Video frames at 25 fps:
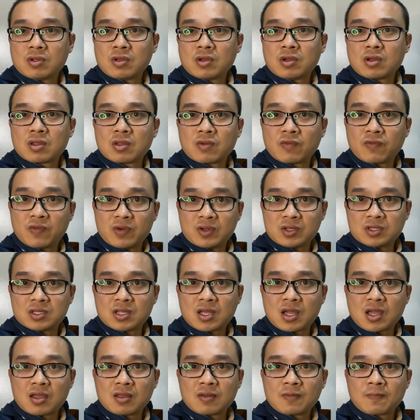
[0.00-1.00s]
the first
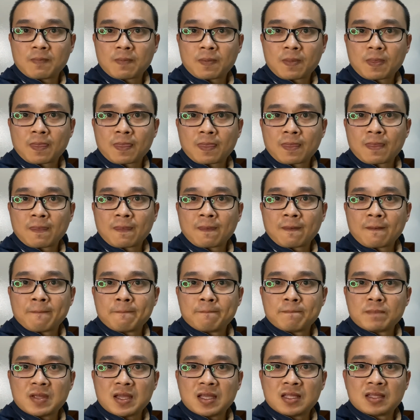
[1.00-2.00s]
day.
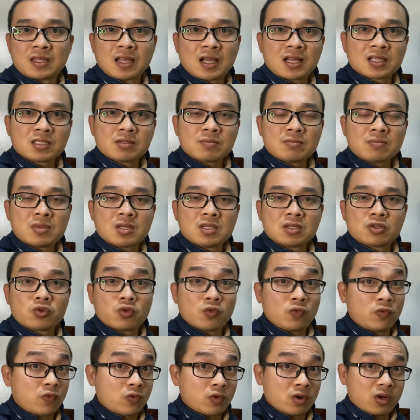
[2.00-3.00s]
It doesn't mean she
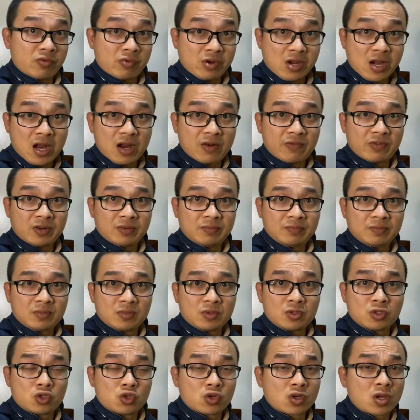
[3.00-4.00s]
fully recover.
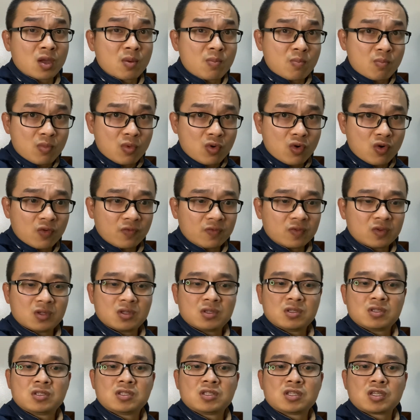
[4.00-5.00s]
She can move,
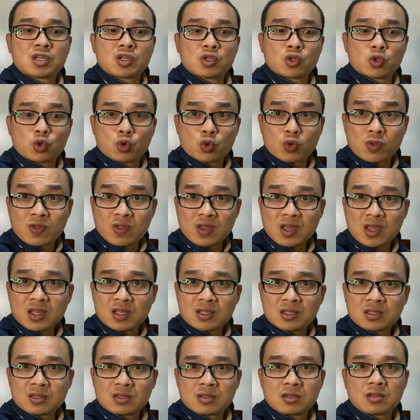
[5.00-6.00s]
she can do
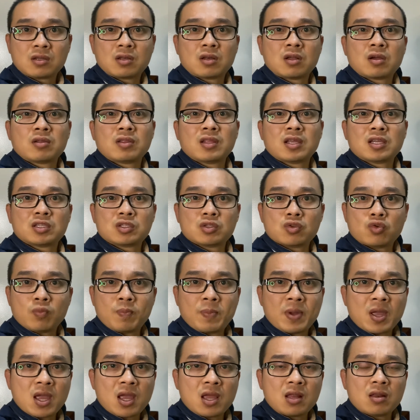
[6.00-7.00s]
things, there's no
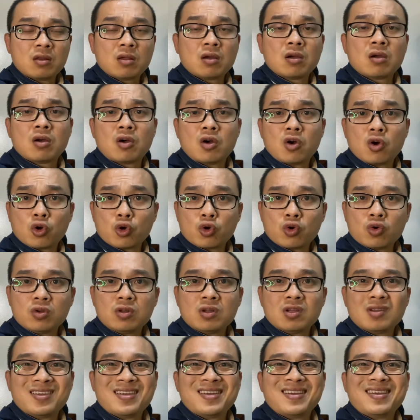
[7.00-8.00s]
pain, all good.
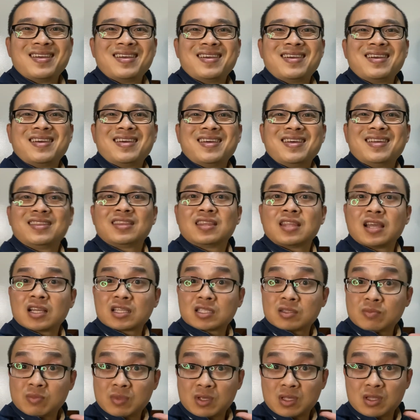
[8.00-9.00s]
It
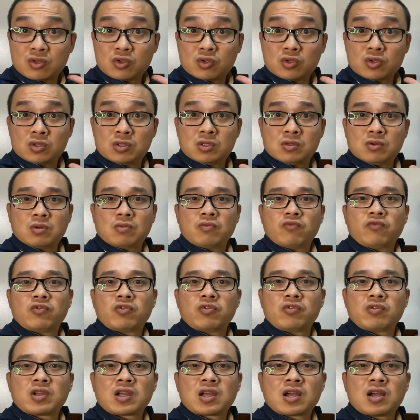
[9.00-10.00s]
doesn't mean she's fully
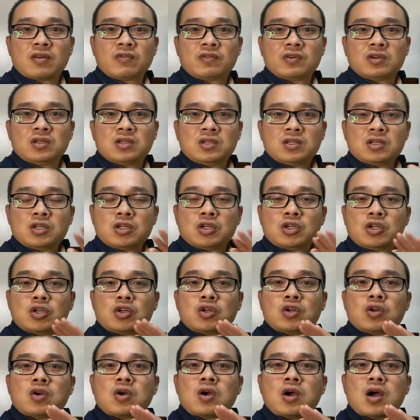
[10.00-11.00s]
recover.
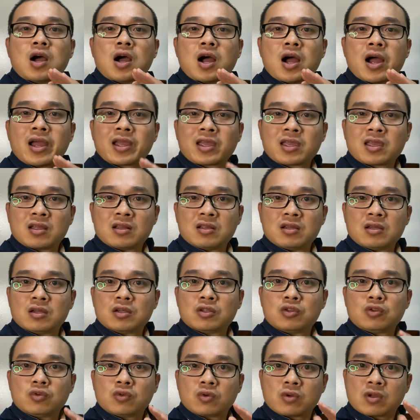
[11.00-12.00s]
I get her
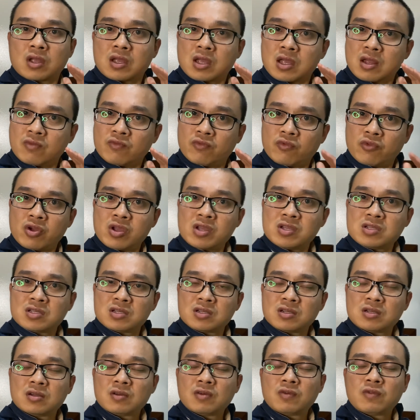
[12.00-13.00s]
to get rest
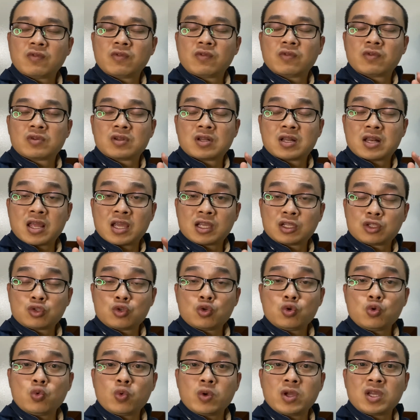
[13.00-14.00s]
for the next 2
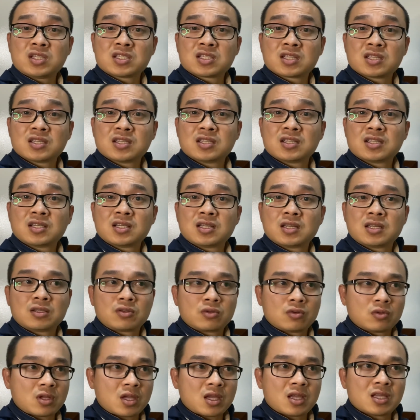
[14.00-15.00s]
weeks.
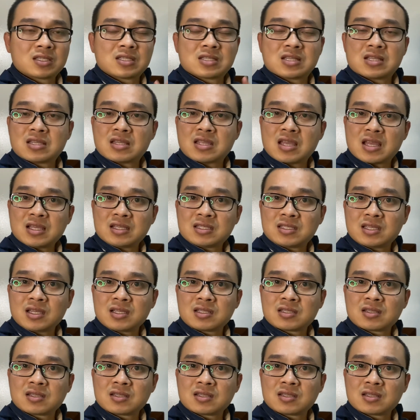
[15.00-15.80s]
Today is day 6.